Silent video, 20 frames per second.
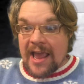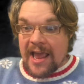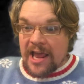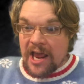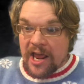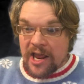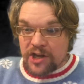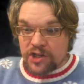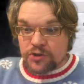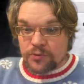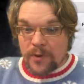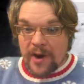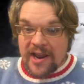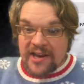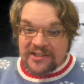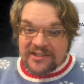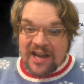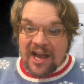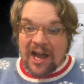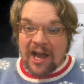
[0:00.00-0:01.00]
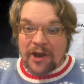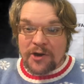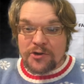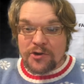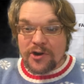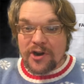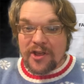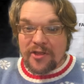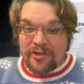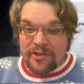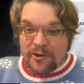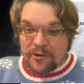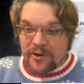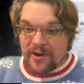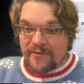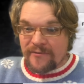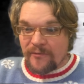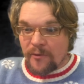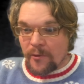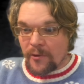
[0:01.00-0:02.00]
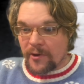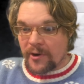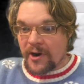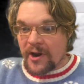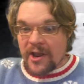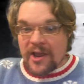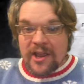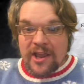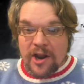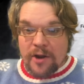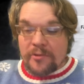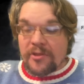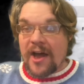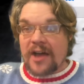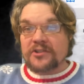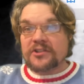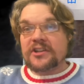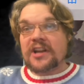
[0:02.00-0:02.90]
it has raised $134, you know, thousand